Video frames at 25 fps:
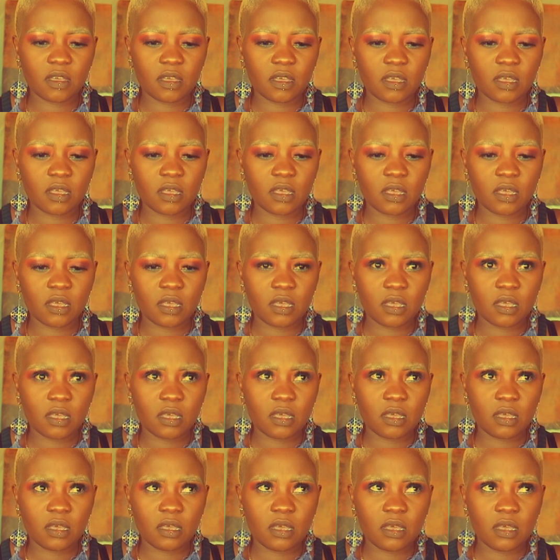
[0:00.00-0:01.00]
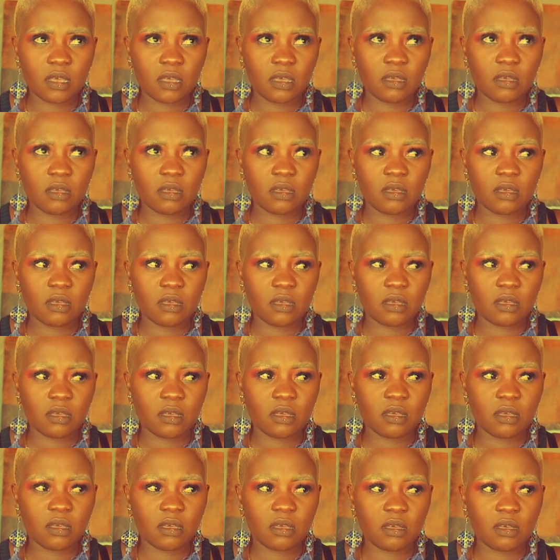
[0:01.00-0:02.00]

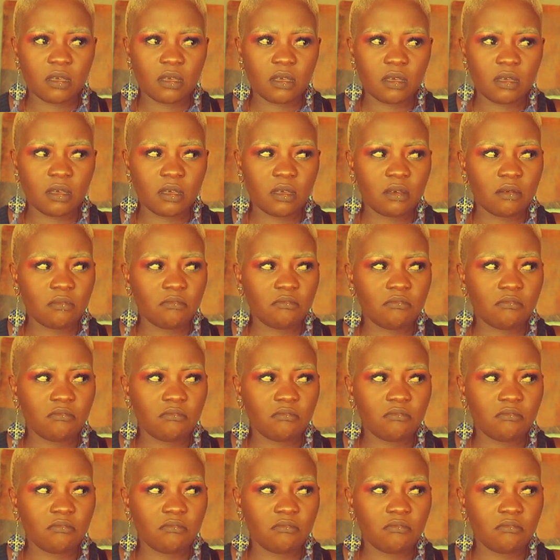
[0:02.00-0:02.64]
(no one is talking)